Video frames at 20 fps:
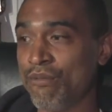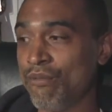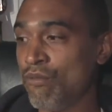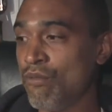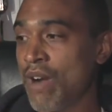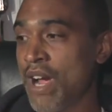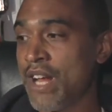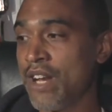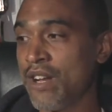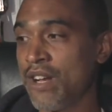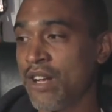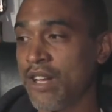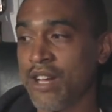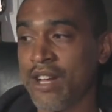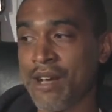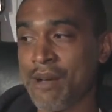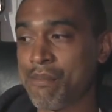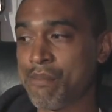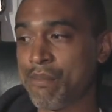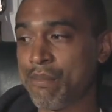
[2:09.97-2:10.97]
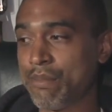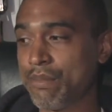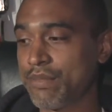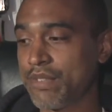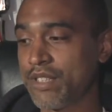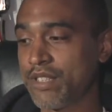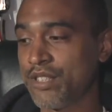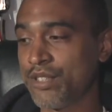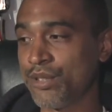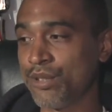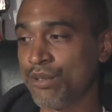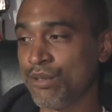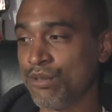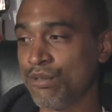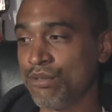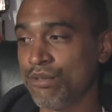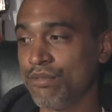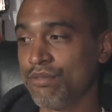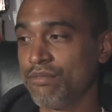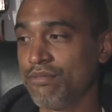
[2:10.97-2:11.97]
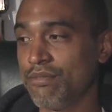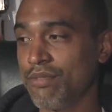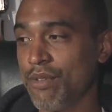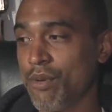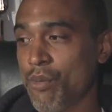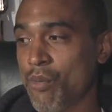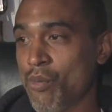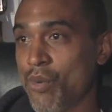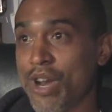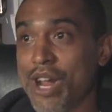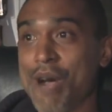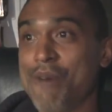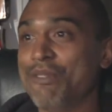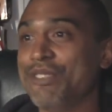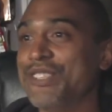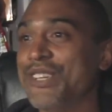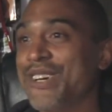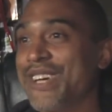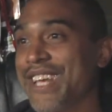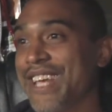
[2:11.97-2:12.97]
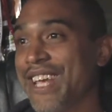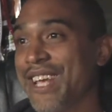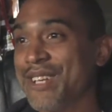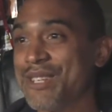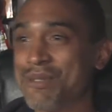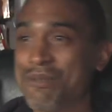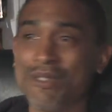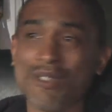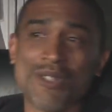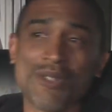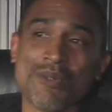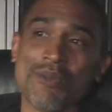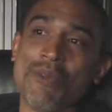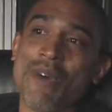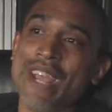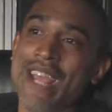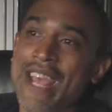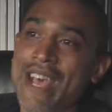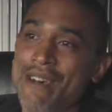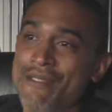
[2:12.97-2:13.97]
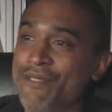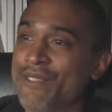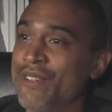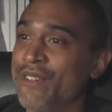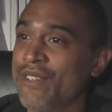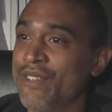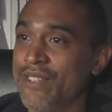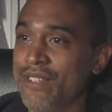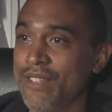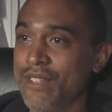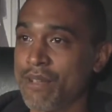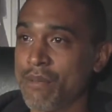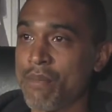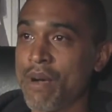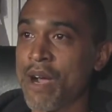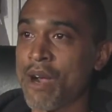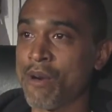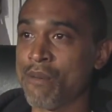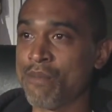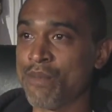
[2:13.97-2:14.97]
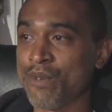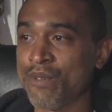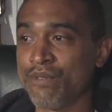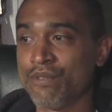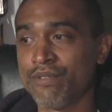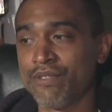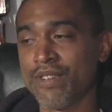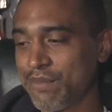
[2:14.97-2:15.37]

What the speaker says: right on up to when I was on Kiss, which is way after the Powermove.